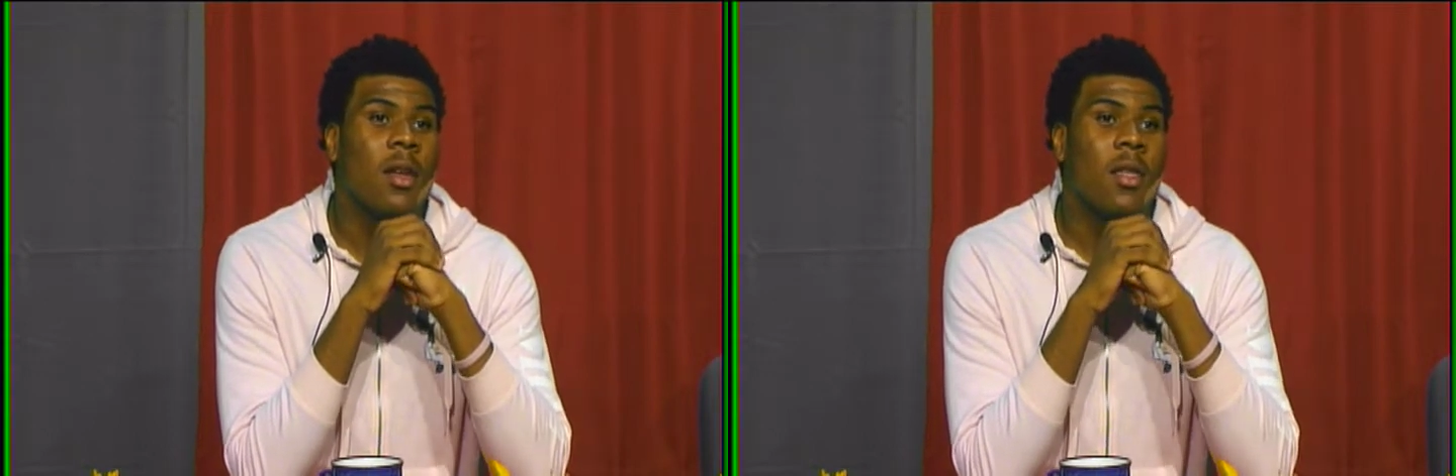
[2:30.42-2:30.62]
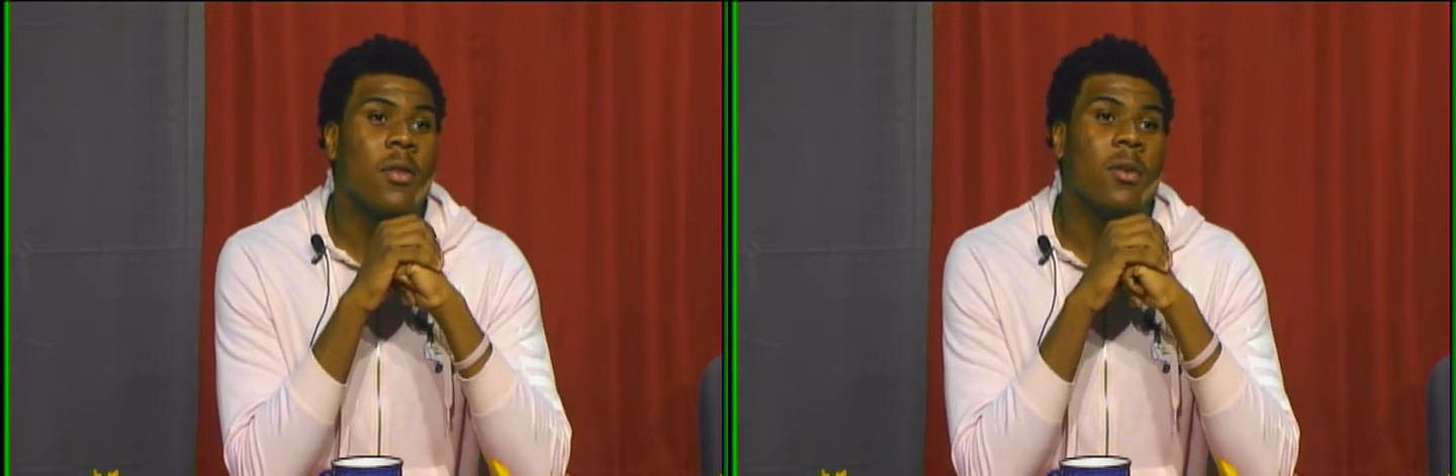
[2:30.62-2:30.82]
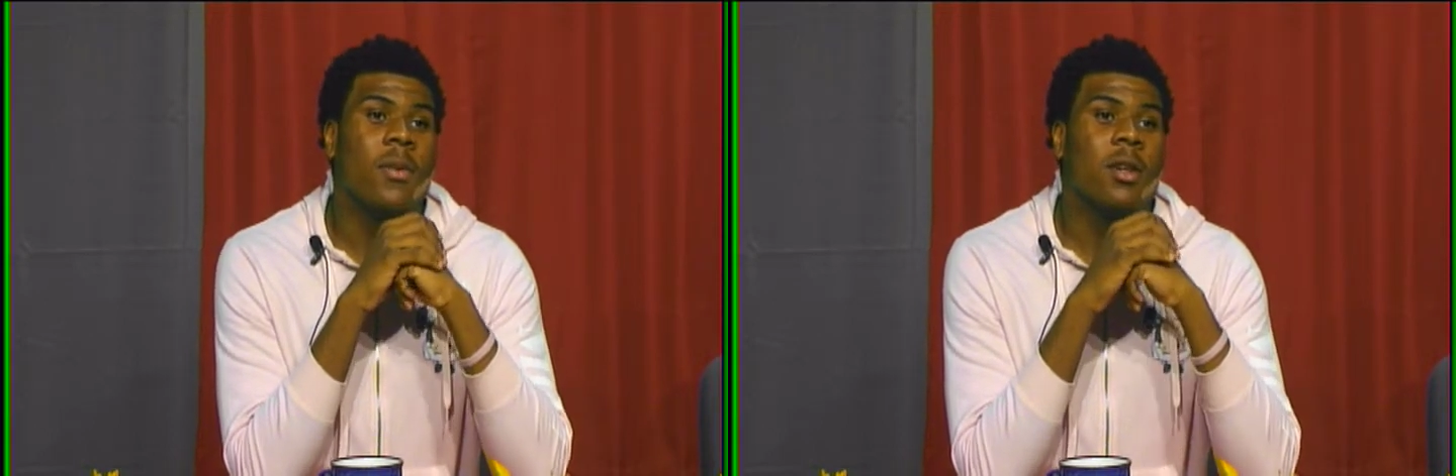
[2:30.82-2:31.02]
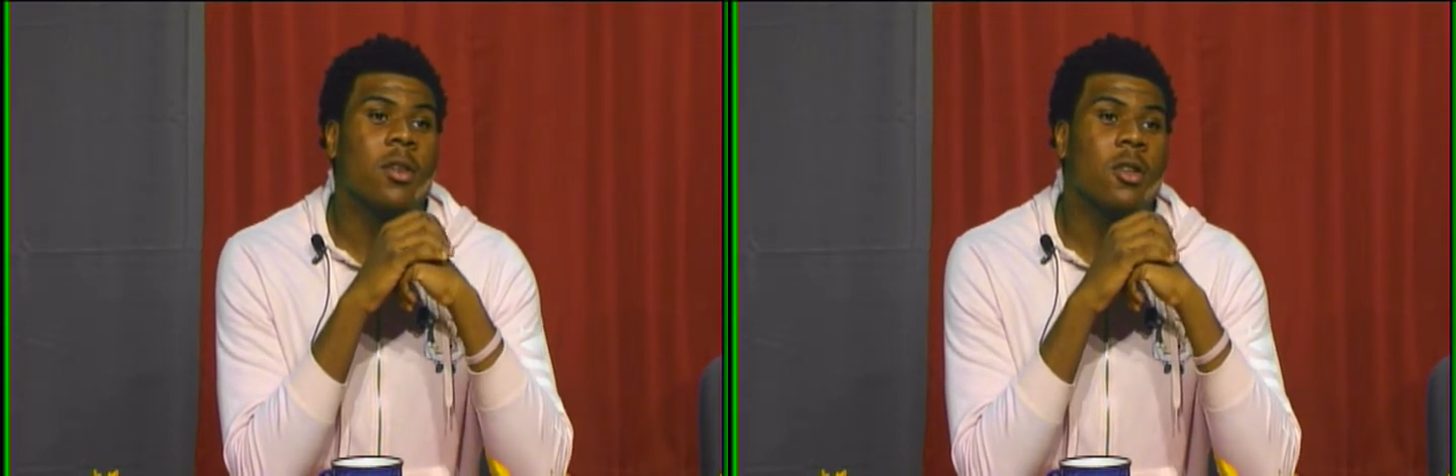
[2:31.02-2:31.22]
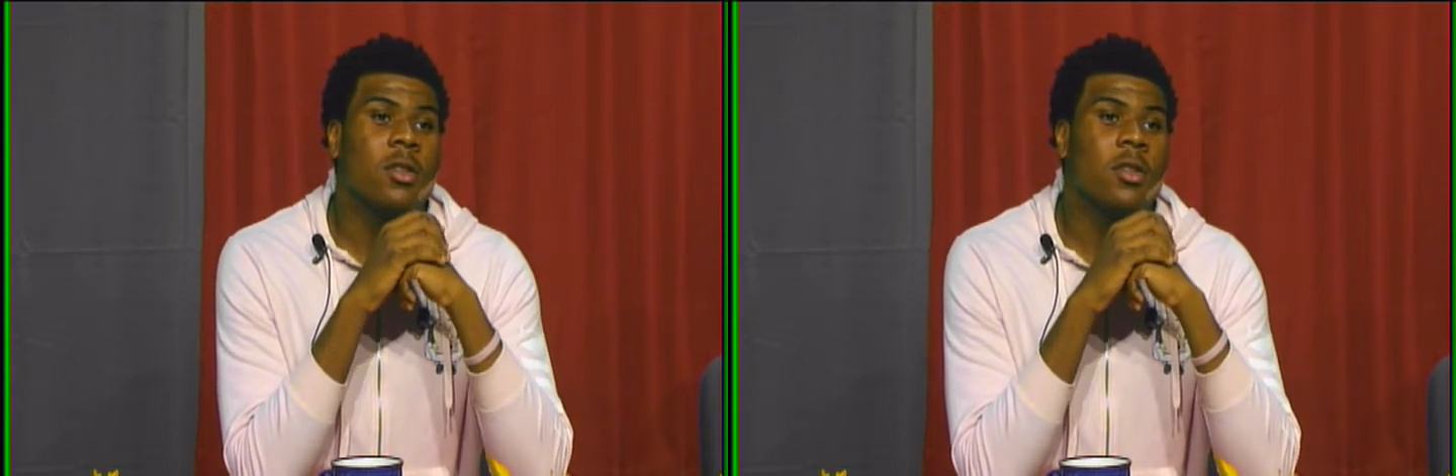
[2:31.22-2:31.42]
There will be a
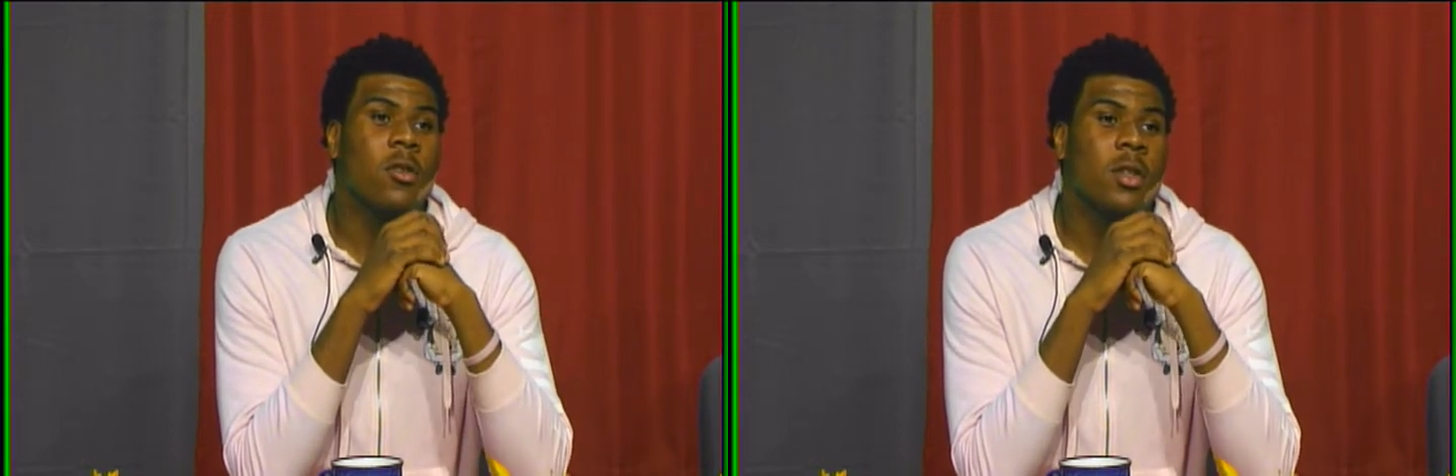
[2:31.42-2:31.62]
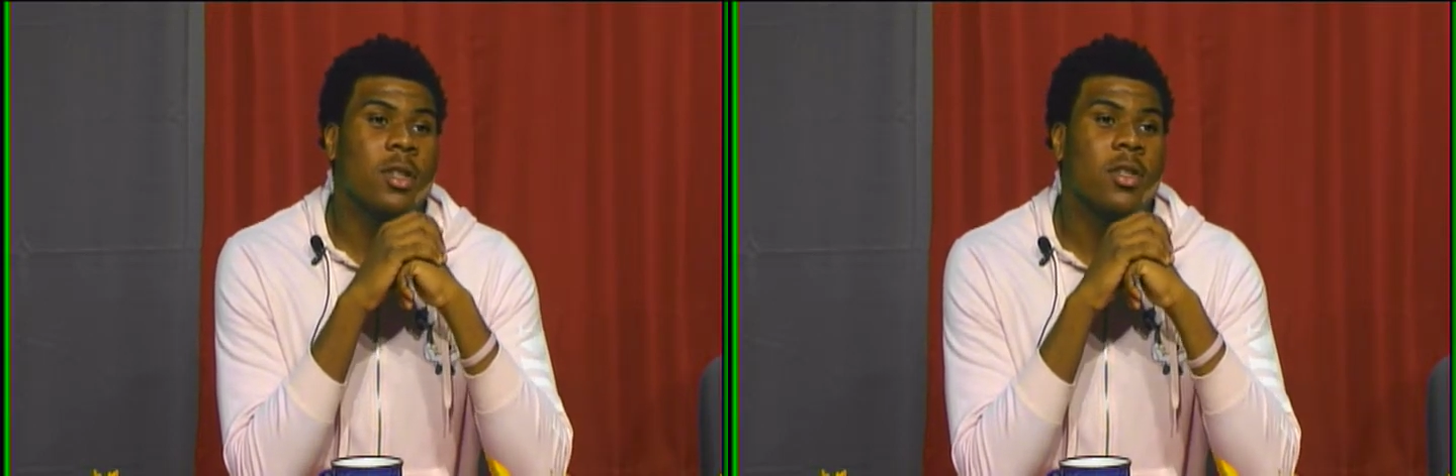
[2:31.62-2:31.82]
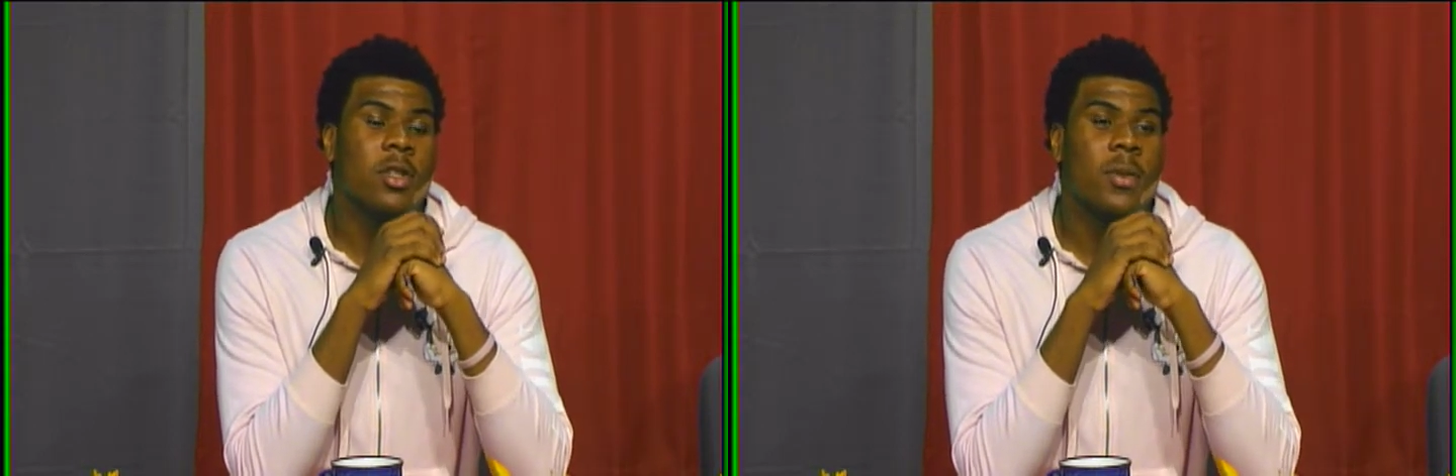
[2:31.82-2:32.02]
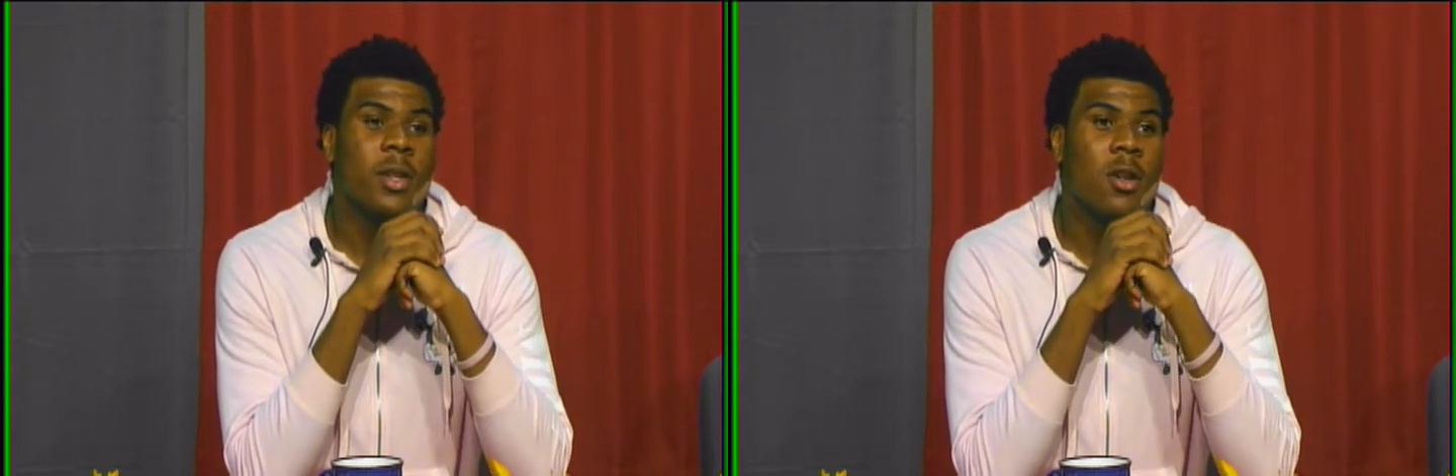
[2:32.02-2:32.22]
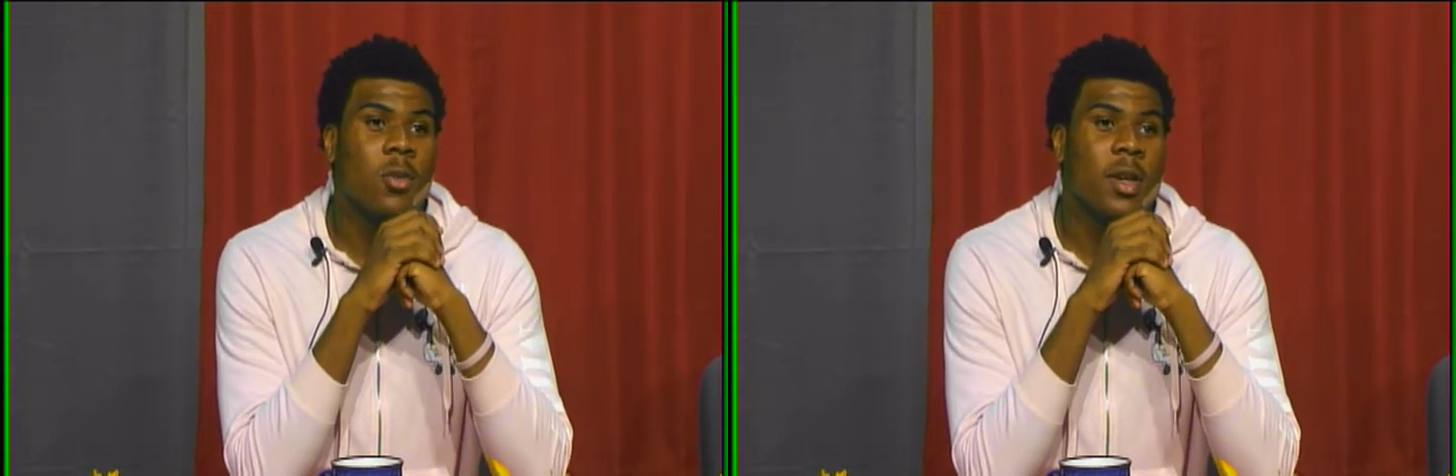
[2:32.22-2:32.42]
girls lacrosse interest
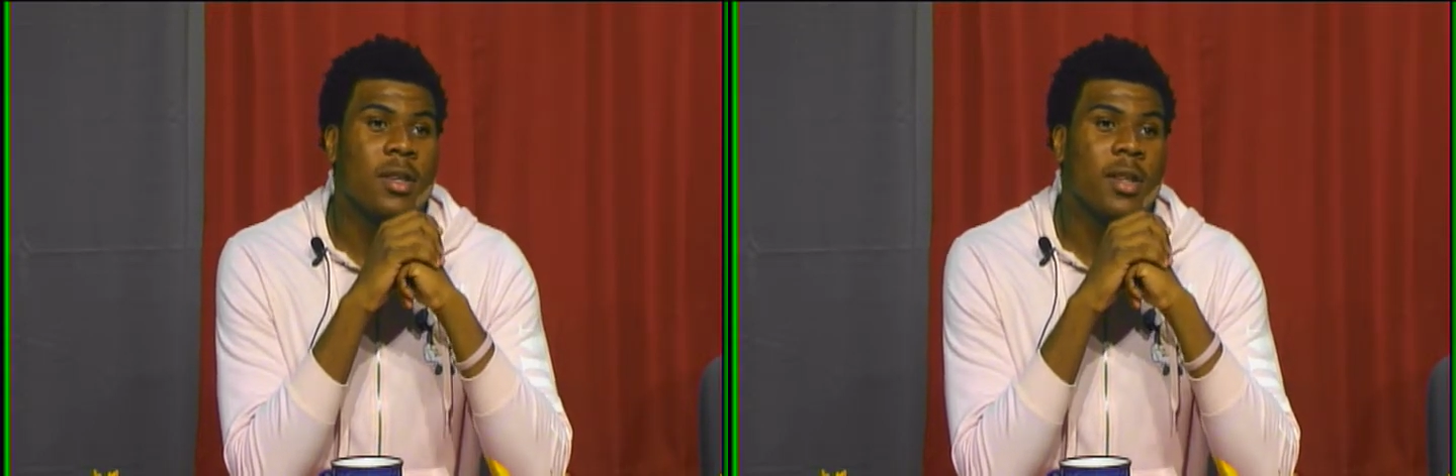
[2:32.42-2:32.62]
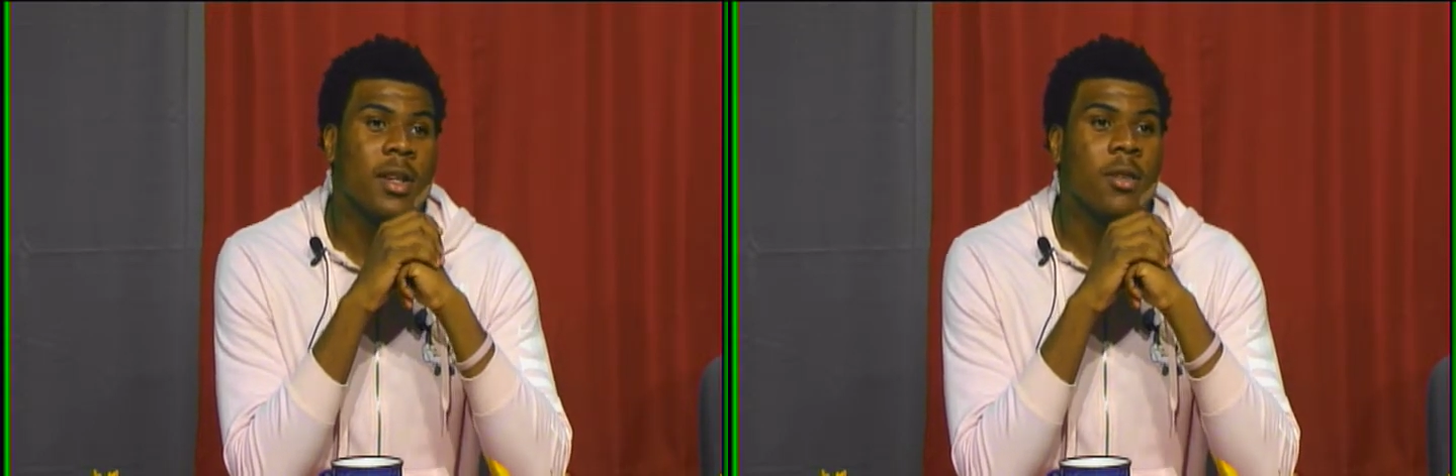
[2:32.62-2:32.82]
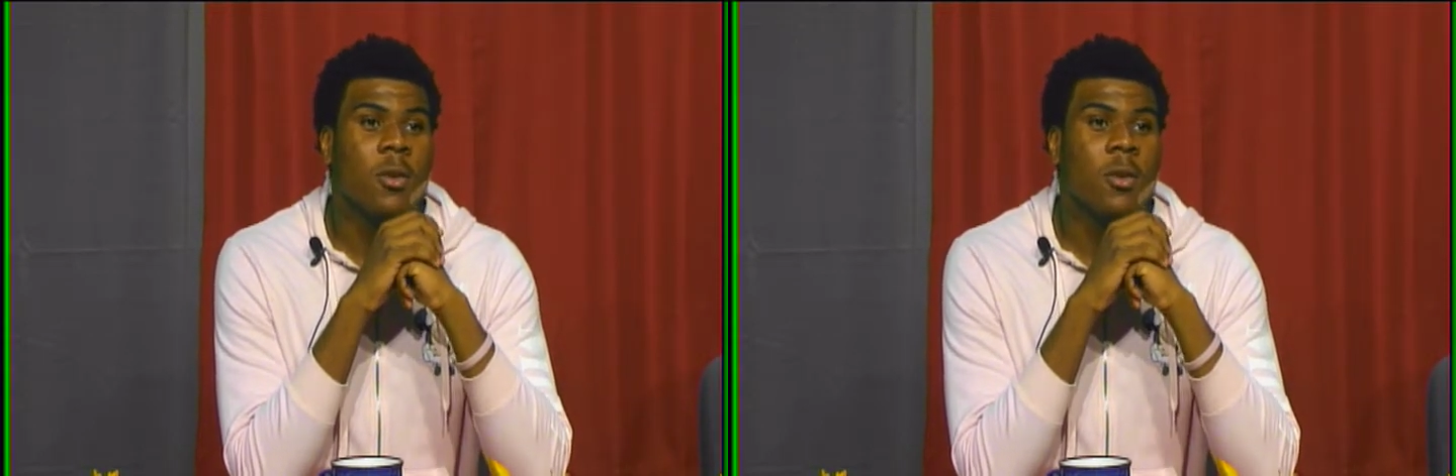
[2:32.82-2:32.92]
meeting on Wednesday,